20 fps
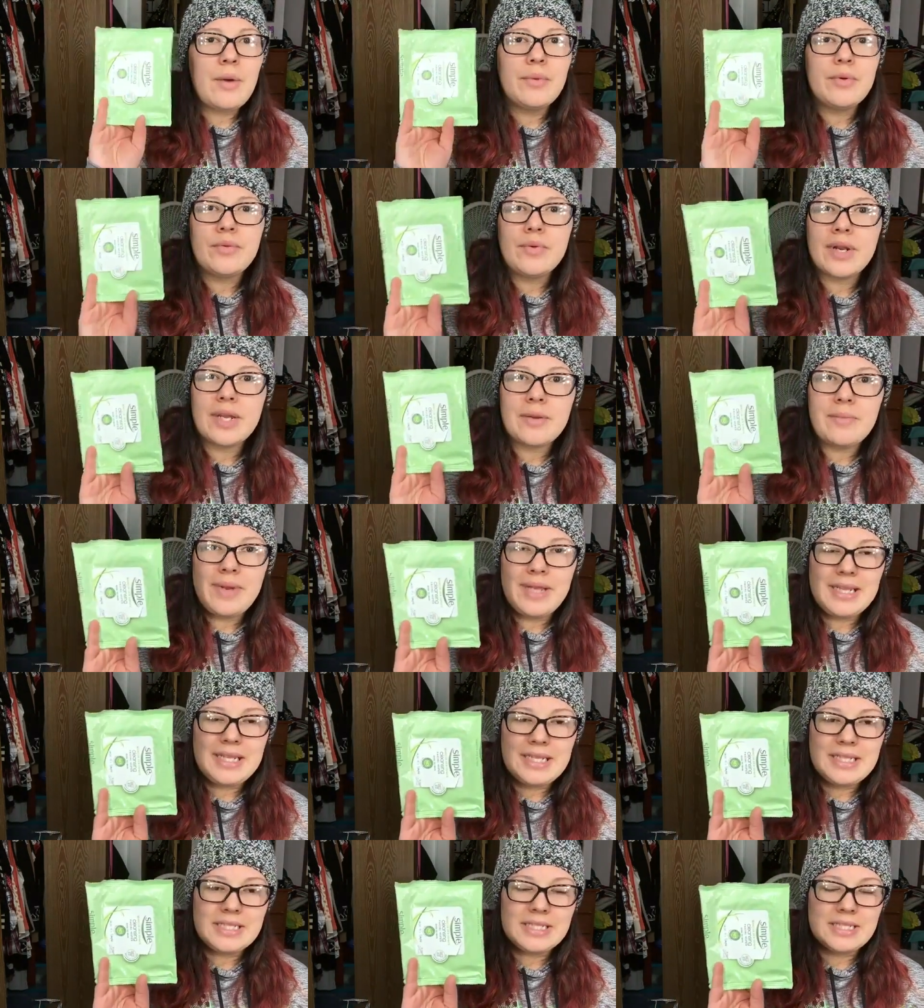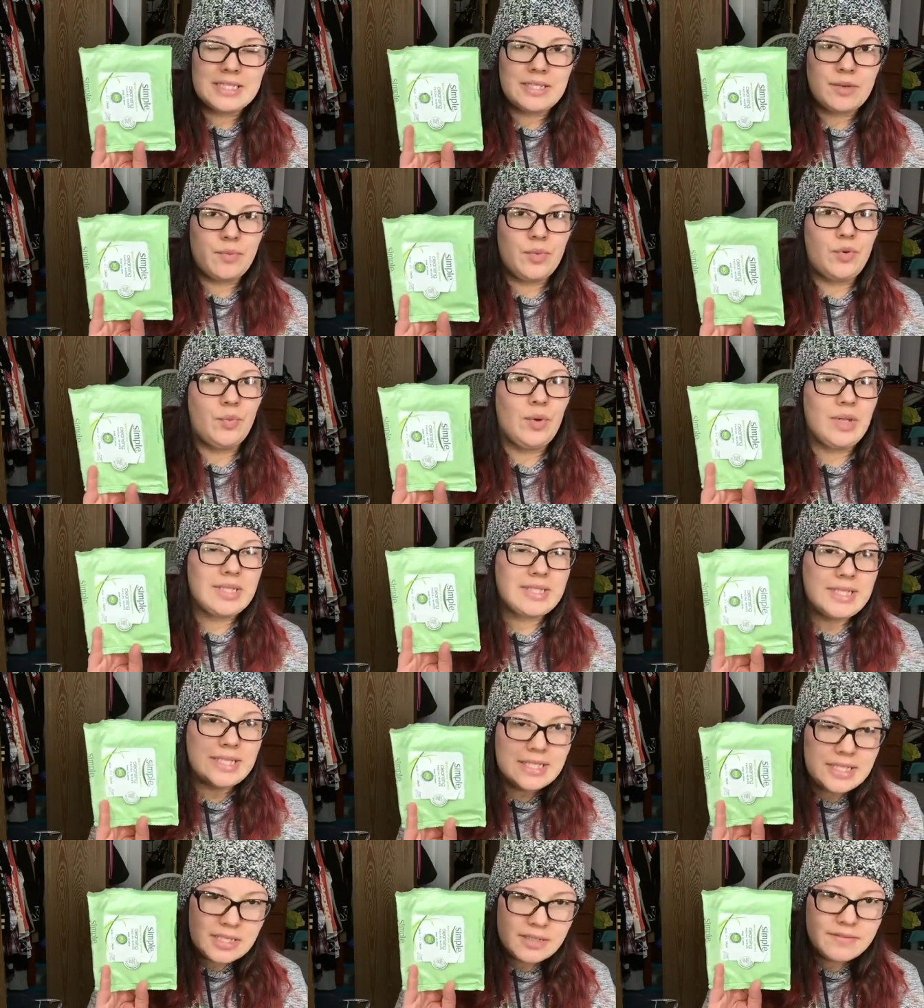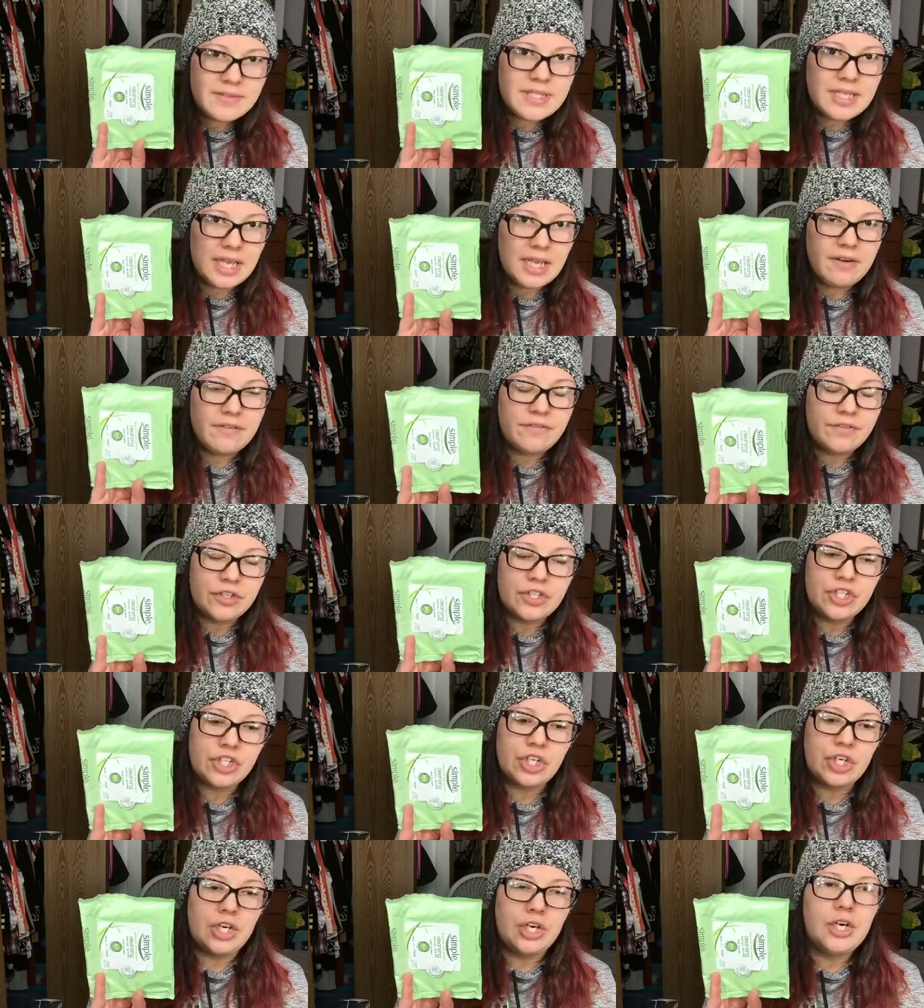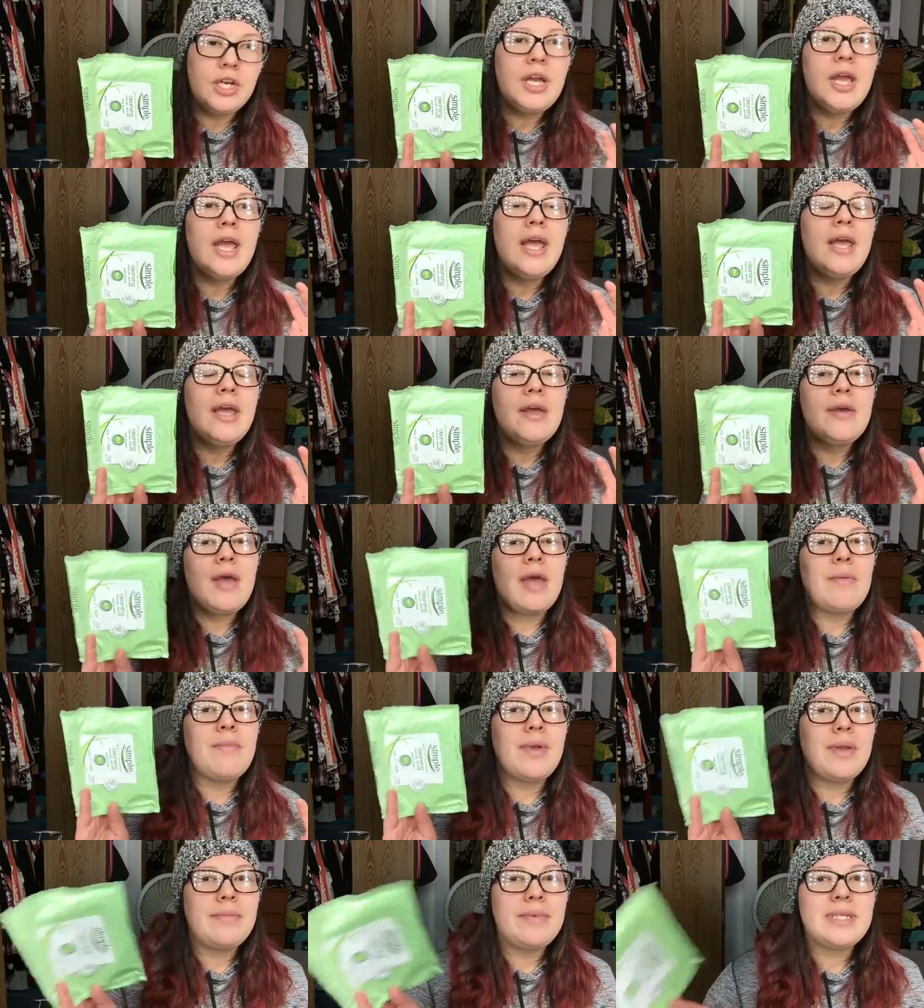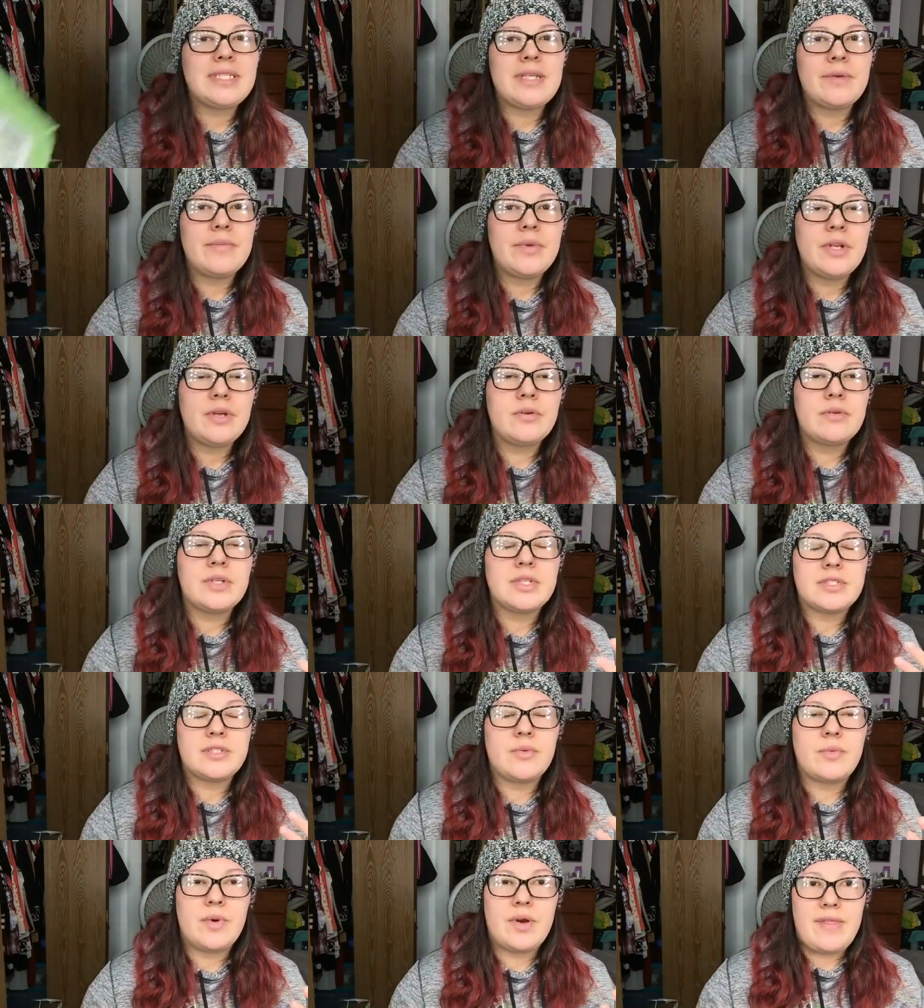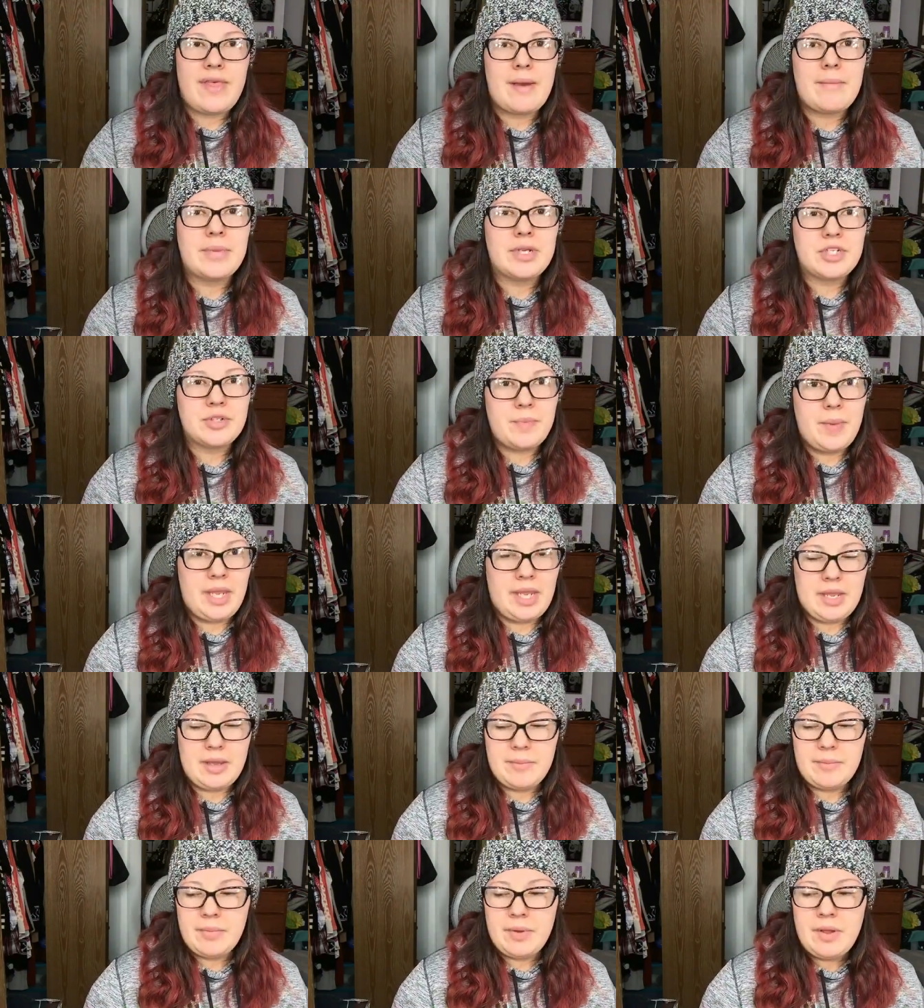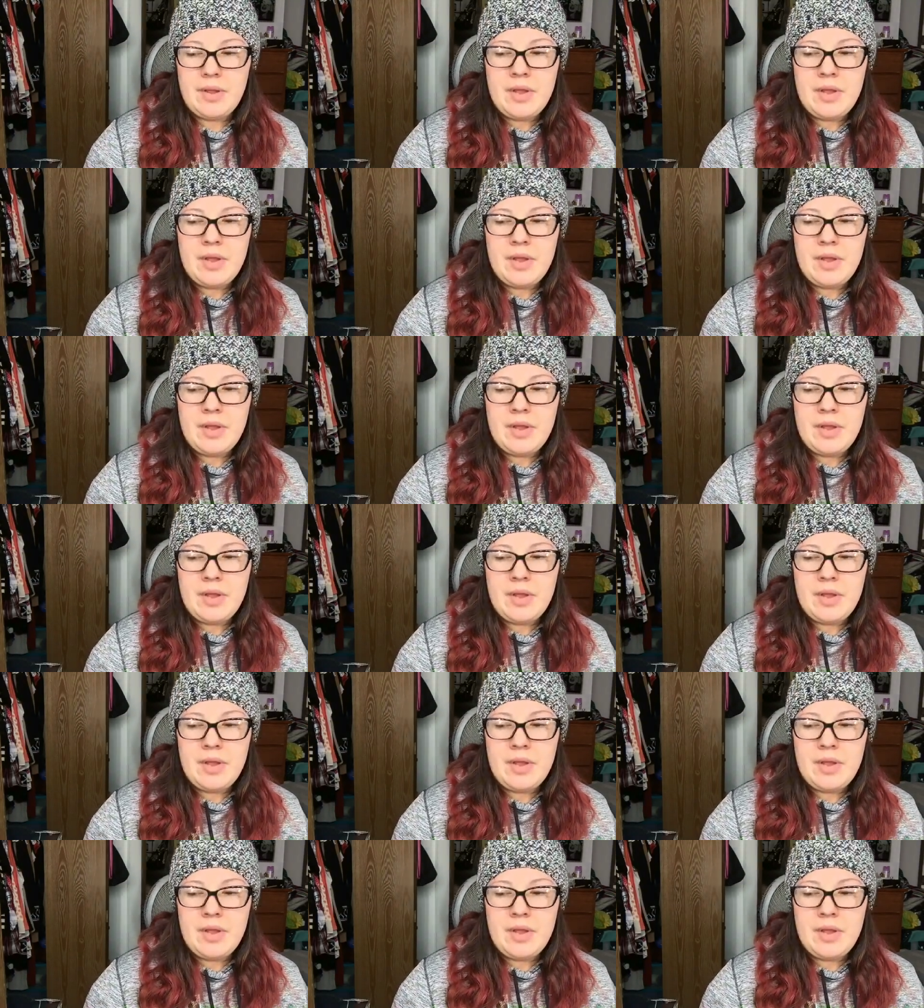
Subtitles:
I would recommend these to someone with sensitive skin for sure, and maybe somebody who doesn't wear that much makeup.